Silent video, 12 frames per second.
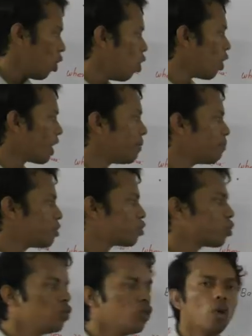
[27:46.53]
Okay,
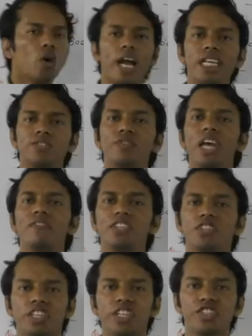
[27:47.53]
so as we have
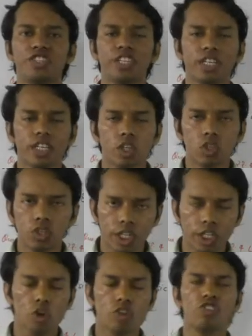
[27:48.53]
discussed
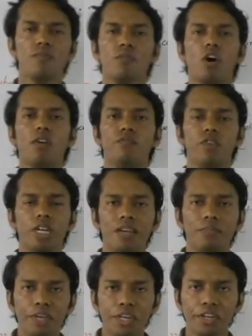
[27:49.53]
the concept of
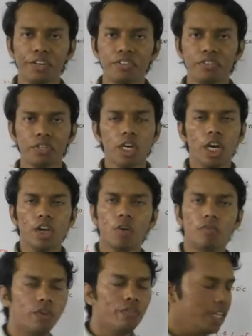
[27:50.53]
limiting reason,
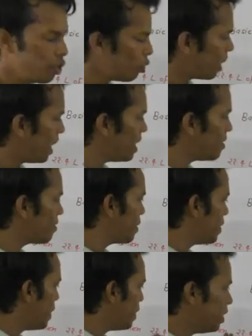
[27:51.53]
now we will utilize
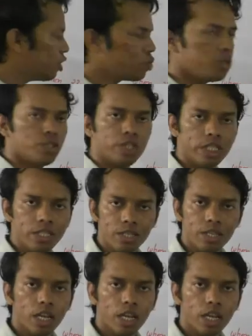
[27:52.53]
this question.